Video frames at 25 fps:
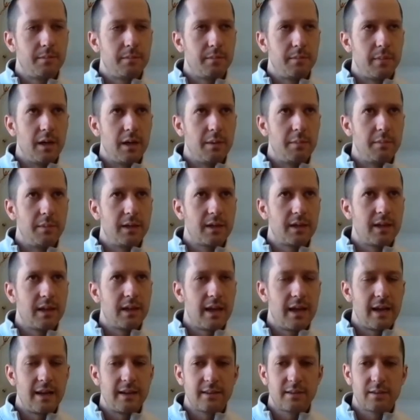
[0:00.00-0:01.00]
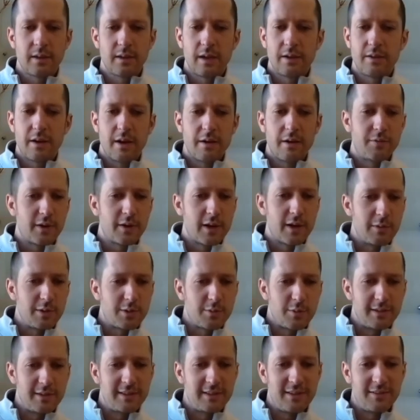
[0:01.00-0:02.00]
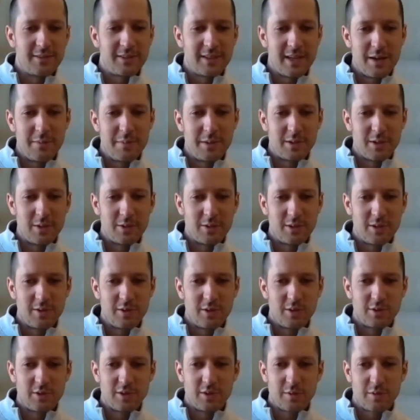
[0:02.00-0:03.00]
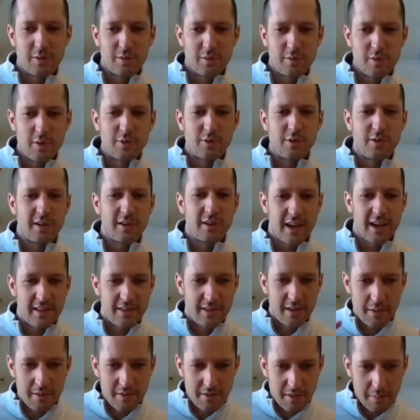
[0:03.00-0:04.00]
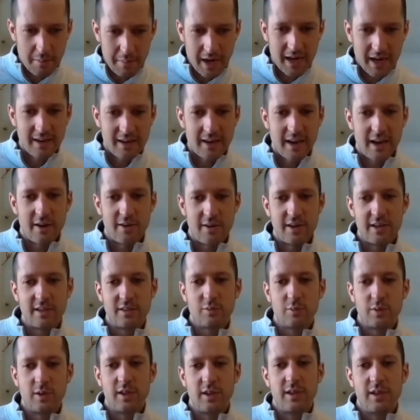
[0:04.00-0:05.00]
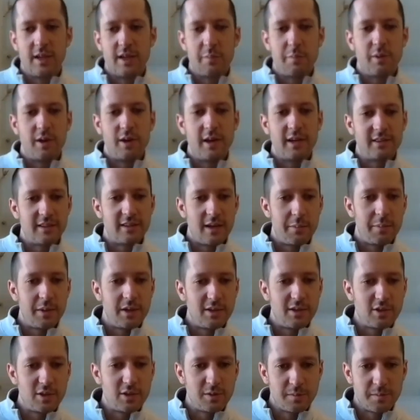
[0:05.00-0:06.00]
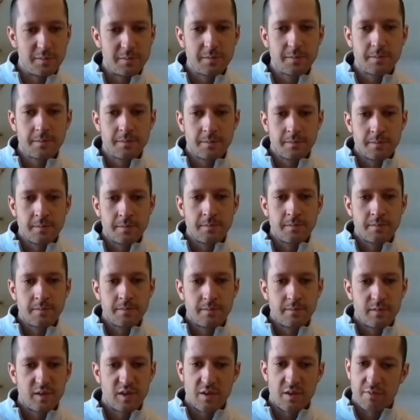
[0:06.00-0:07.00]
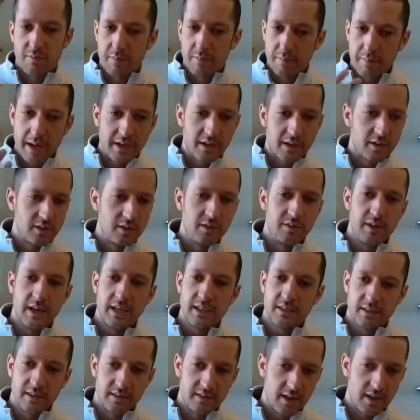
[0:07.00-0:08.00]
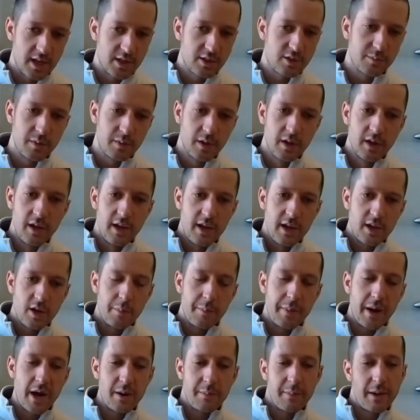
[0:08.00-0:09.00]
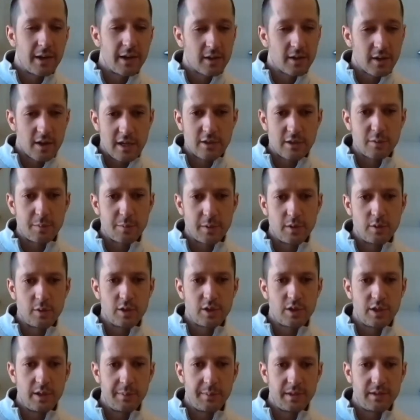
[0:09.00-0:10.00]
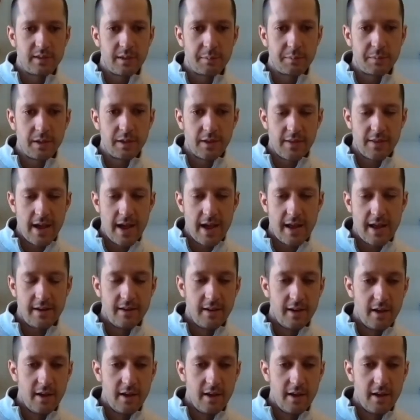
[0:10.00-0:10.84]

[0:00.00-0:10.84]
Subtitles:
biomechanics. I forget which ones I've said, but those are the kind of the main areas where it breaks up into. The medical devices, biomedical entrepreneurship is something that